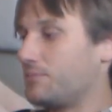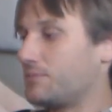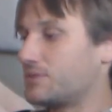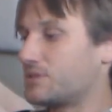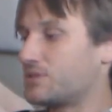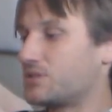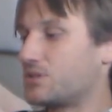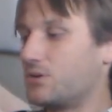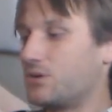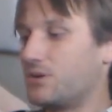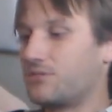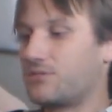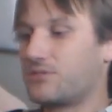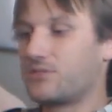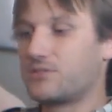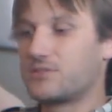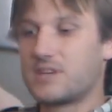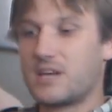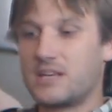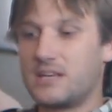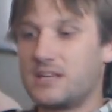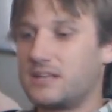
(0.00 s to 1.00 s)
So if
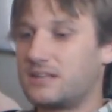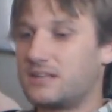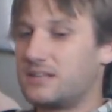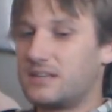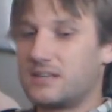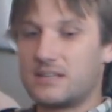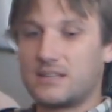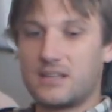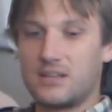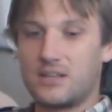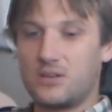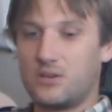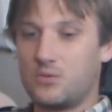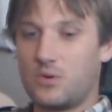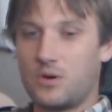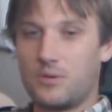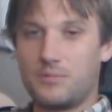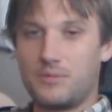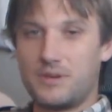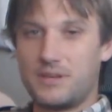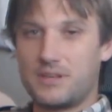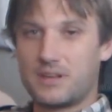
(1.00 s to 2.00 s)
there's anything that you
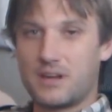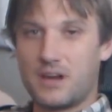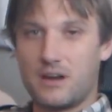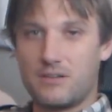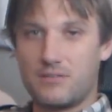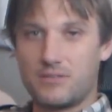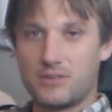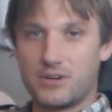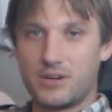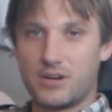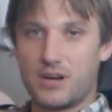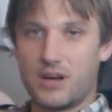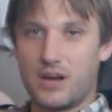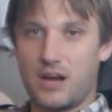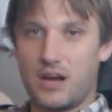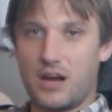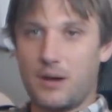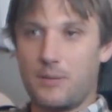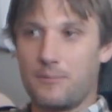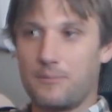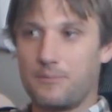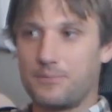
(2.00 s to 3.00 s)
want me to cover,
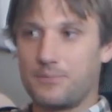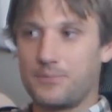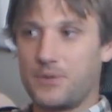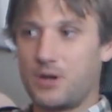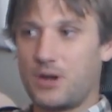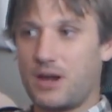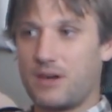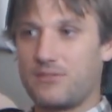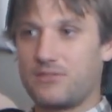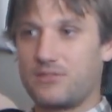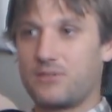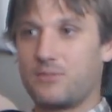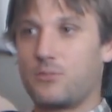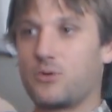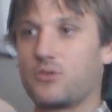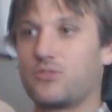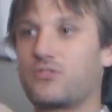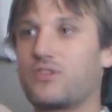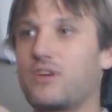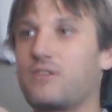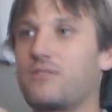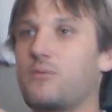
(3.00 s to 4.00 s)
I have some more
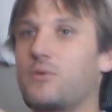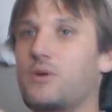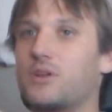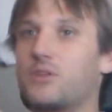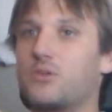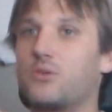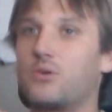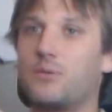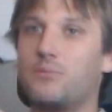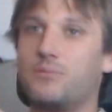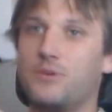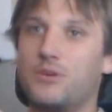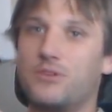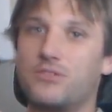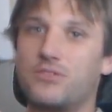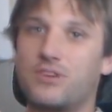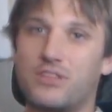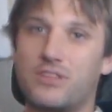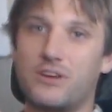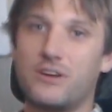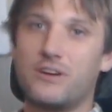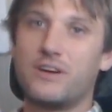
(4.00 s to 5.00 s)
stuff I want to do on
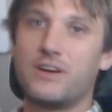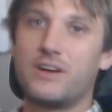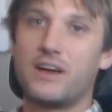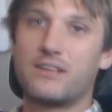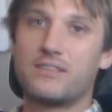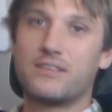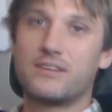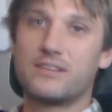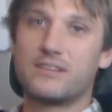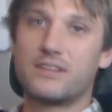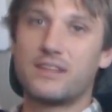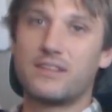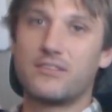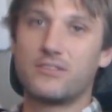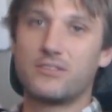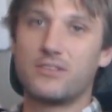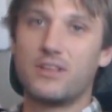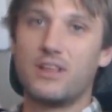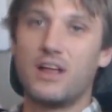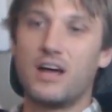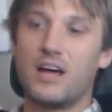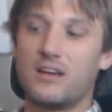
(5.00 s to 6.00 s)
music theory. I think that there's
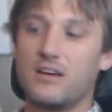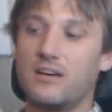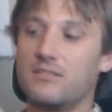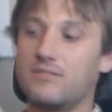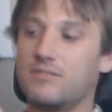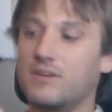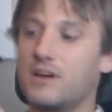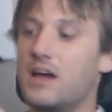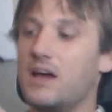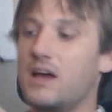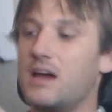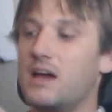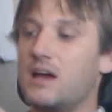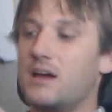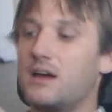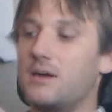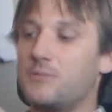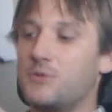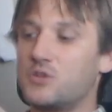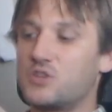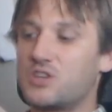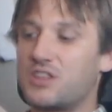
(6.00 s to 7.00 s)
a lot of
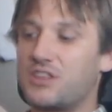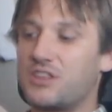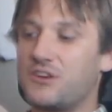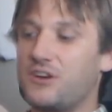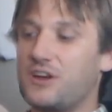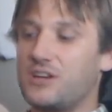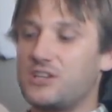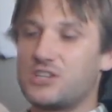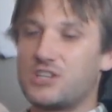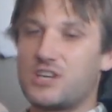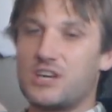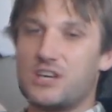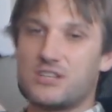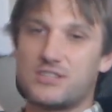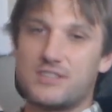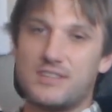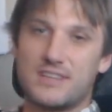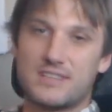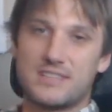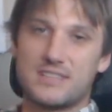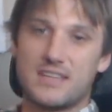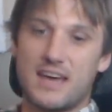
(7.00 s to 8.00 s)
music theory
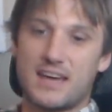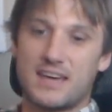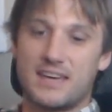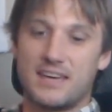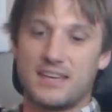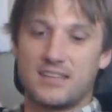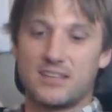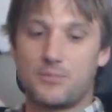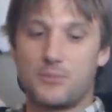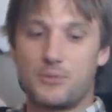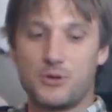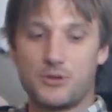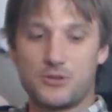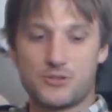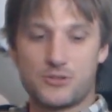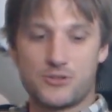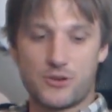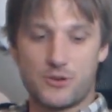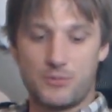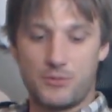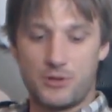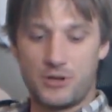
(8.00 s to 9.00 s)
education that's lacking in the
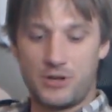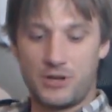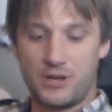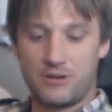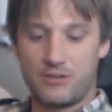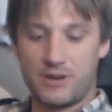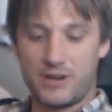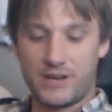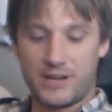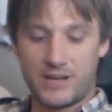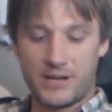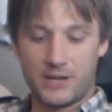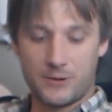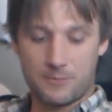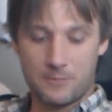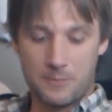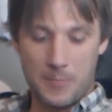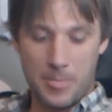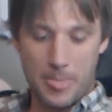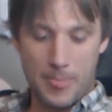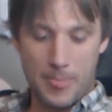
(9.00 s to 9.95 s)
producer community right now.